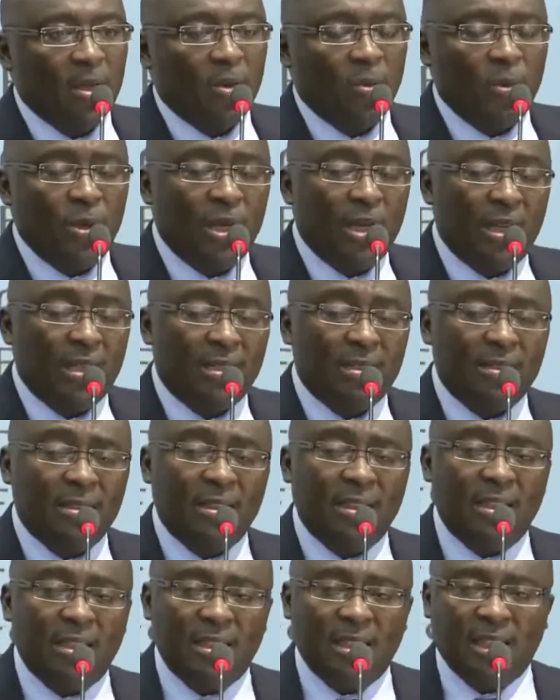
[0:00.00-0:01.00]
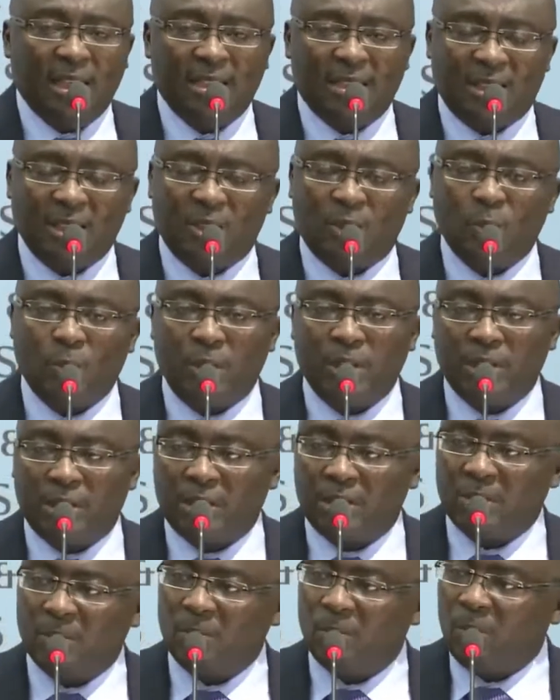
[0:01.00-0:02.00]
We had a
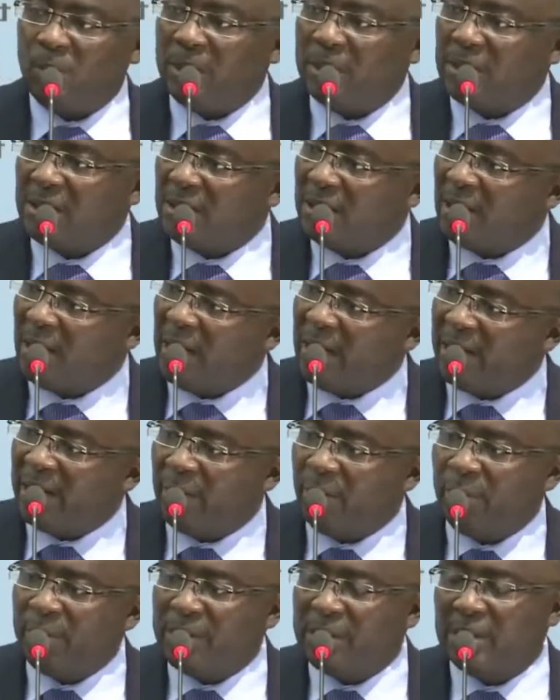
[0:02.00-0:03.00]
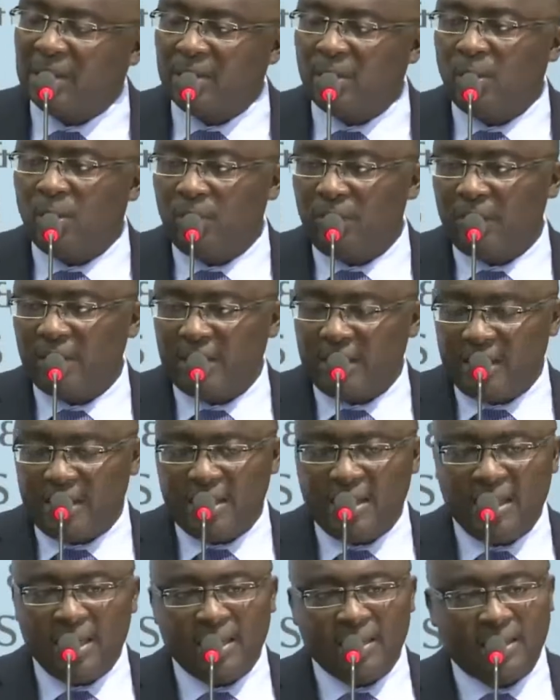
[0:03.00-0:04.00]
situation which had arisen over the
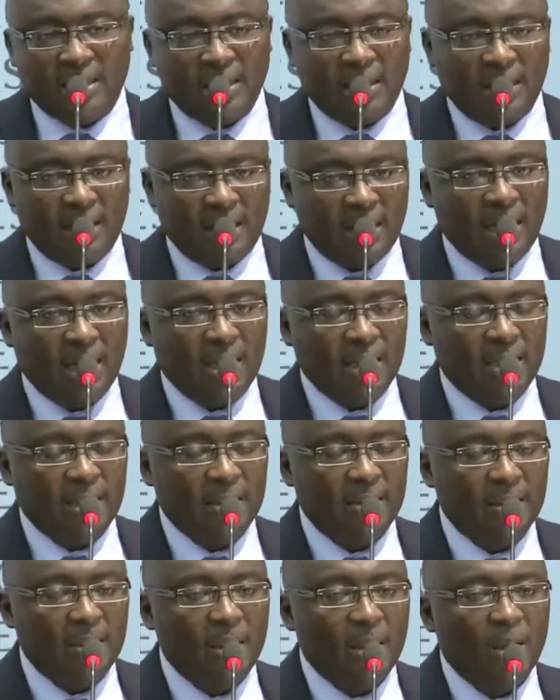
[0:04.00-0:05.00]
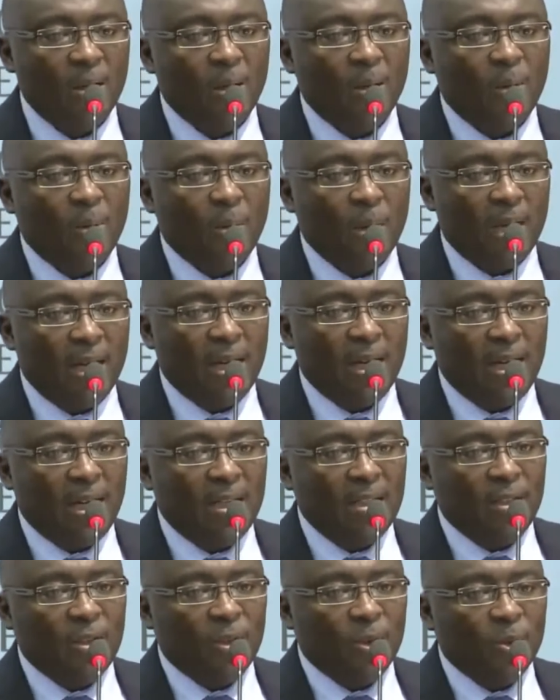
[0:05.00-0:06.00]
years in Ghana where
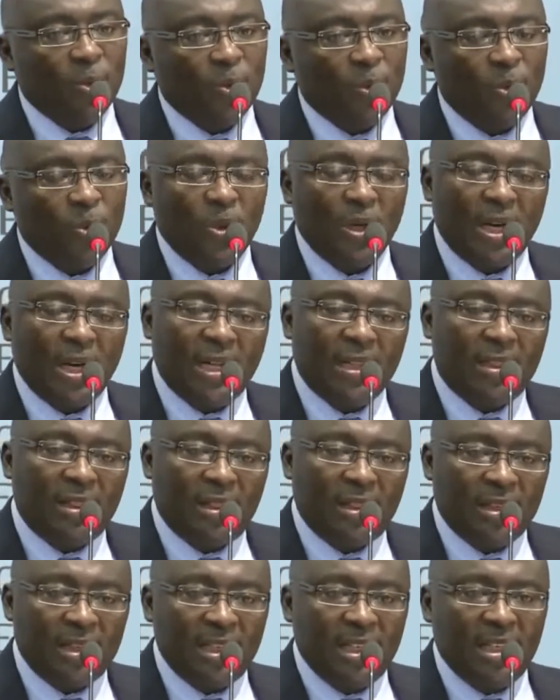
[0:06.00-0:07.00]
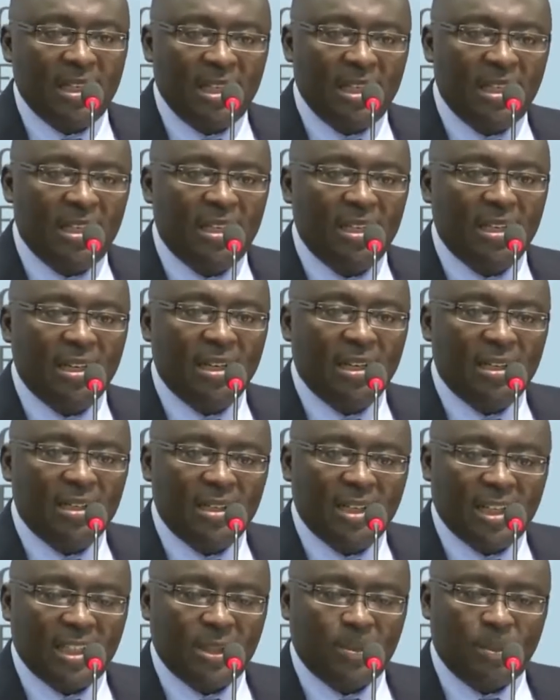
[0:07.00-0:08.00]
you had three
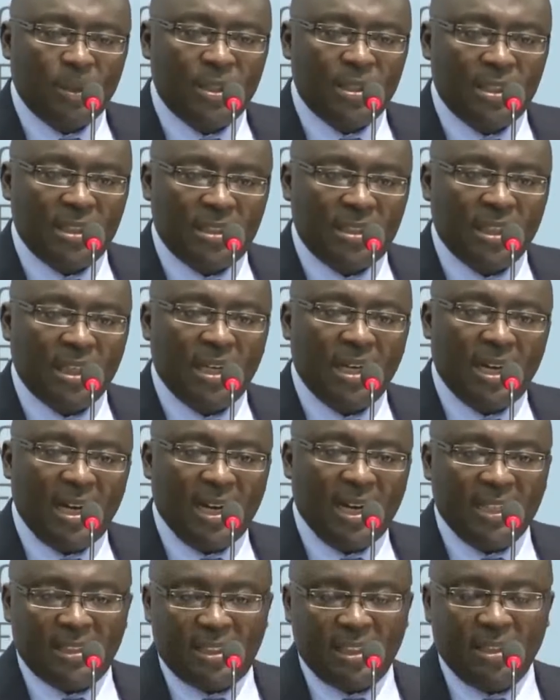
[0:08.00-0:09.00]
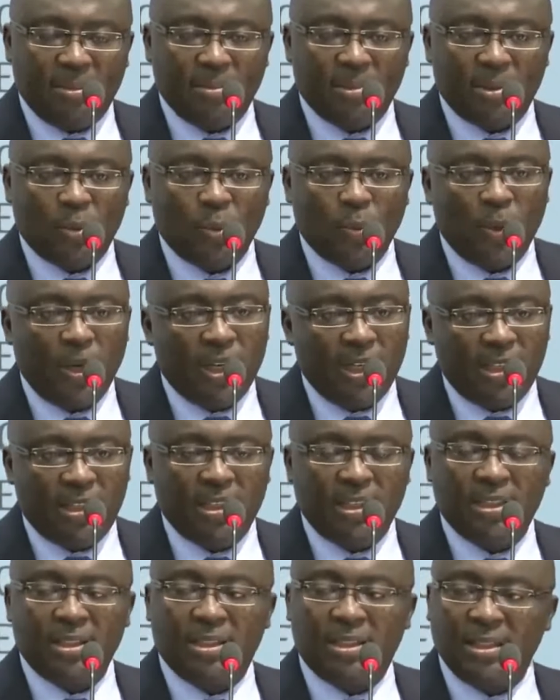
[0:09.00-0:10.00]
expenditure items:
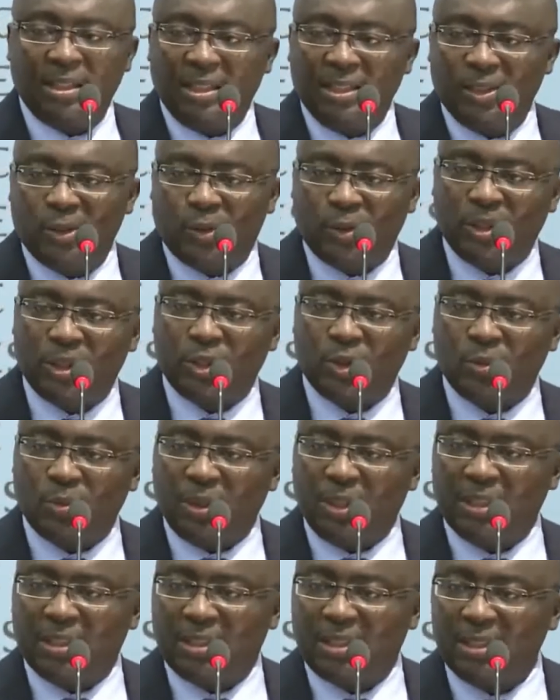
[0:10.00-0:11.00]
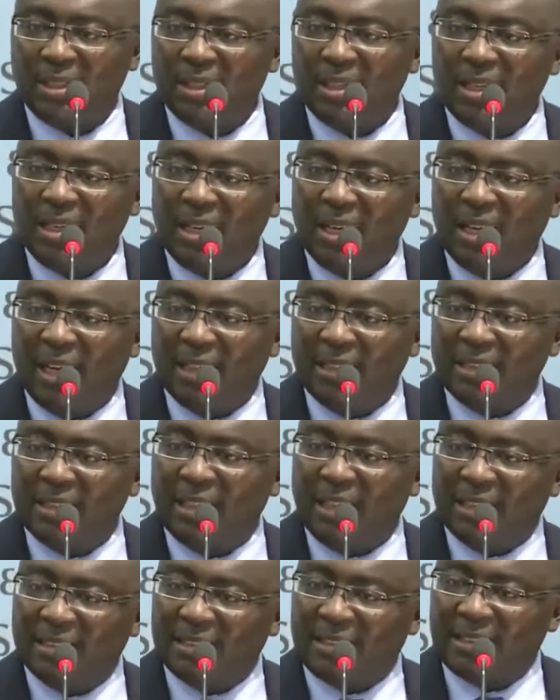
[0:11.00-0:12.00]
wages, interest rates,
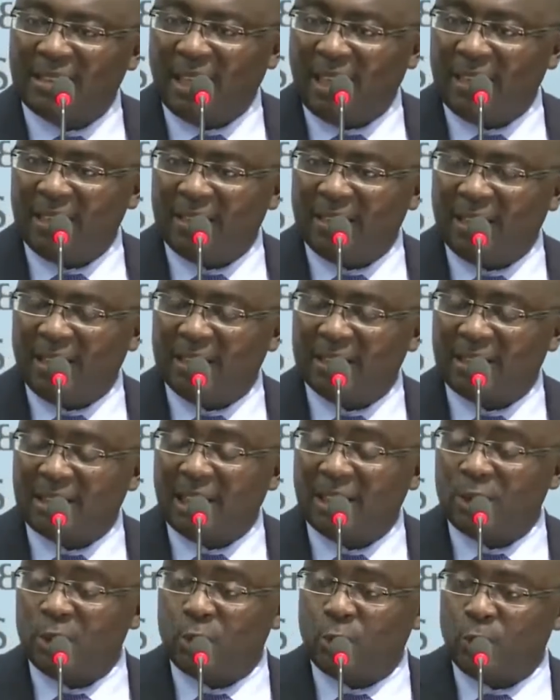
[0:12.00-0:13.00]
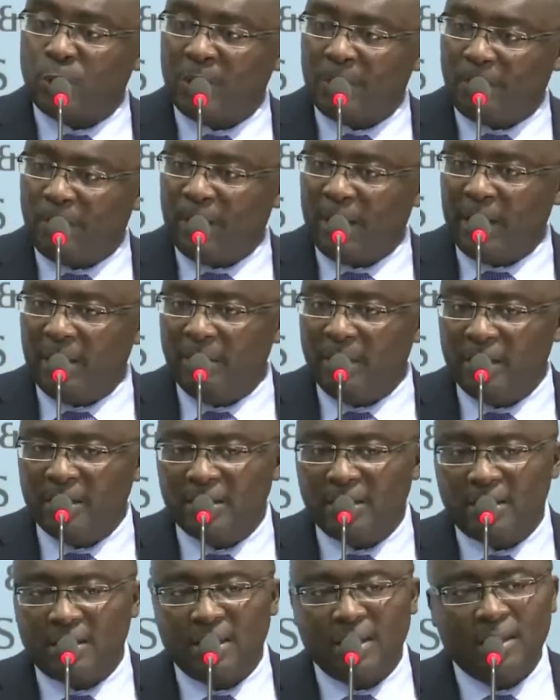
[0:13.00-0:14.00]
and statutory
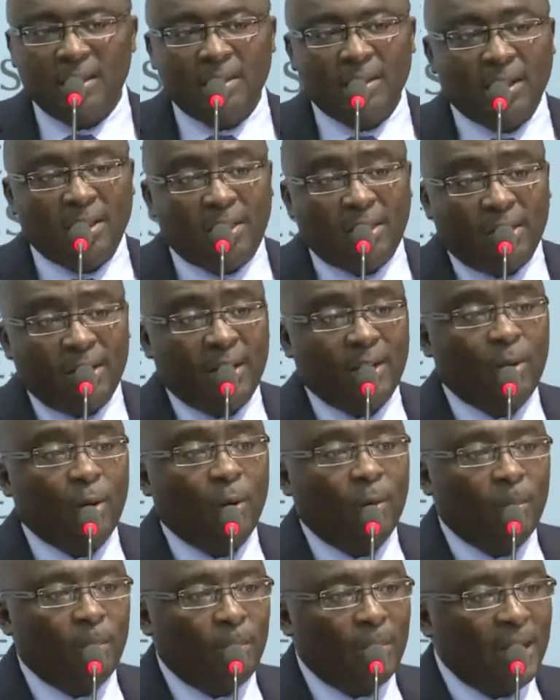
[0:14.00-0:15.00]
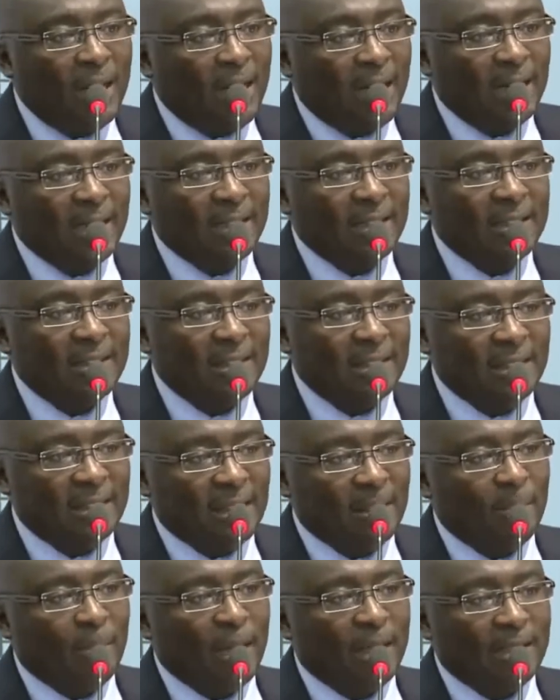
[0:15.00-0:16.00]
payments. The three combined in
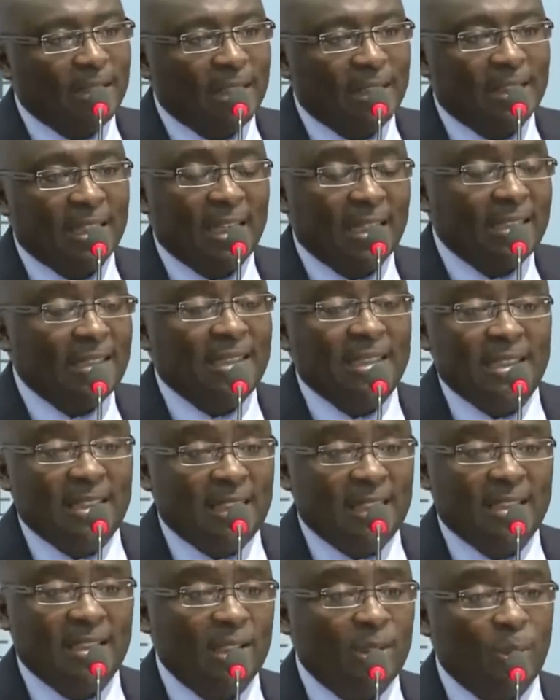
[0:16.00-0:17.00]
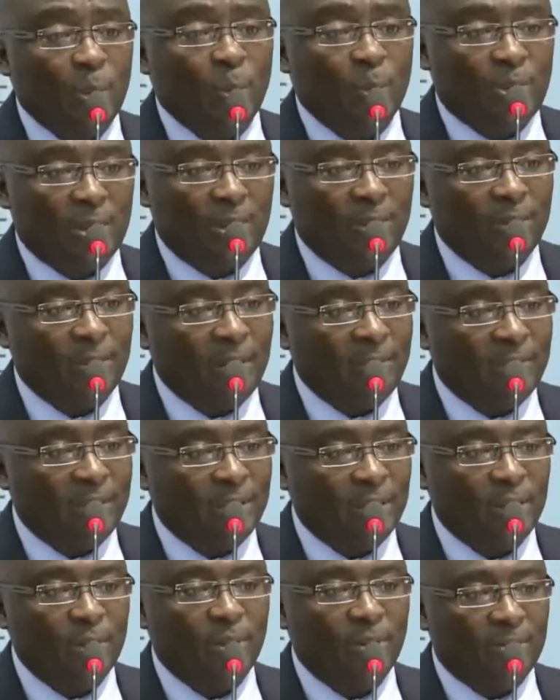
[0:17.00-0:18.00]
the budget exceeded the total
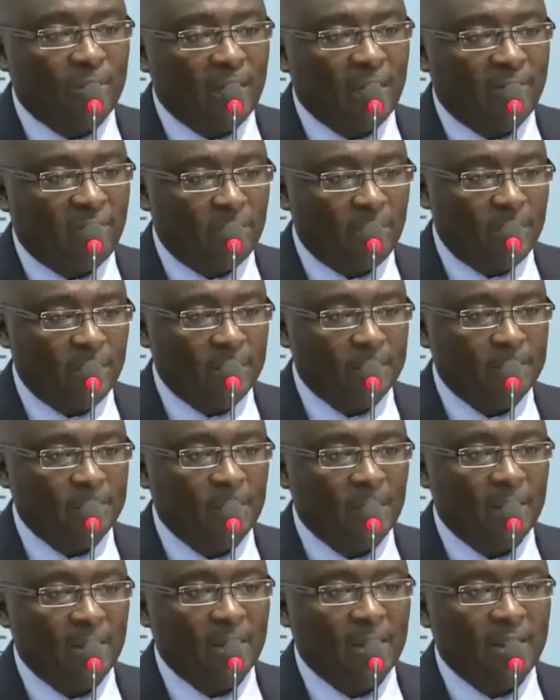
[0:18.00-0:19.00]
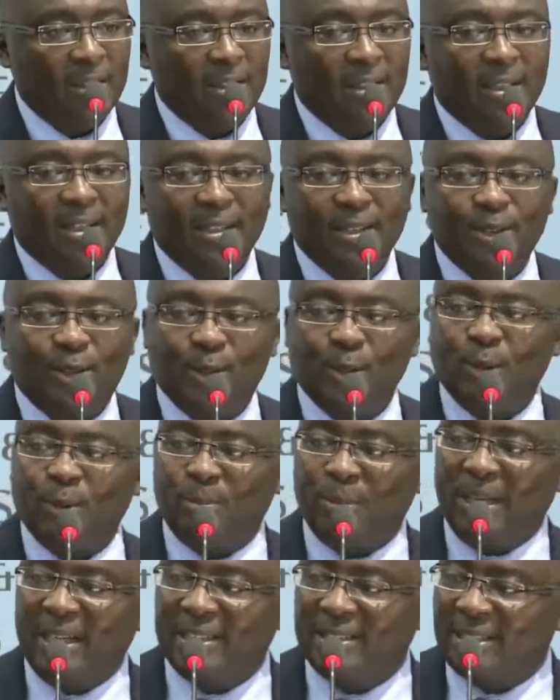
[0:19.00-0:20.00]
revenue of government. And so
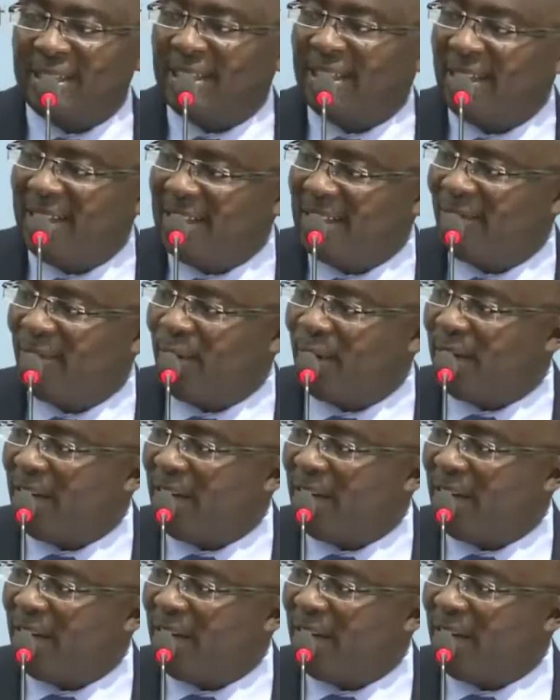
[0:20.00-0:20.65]
basically, for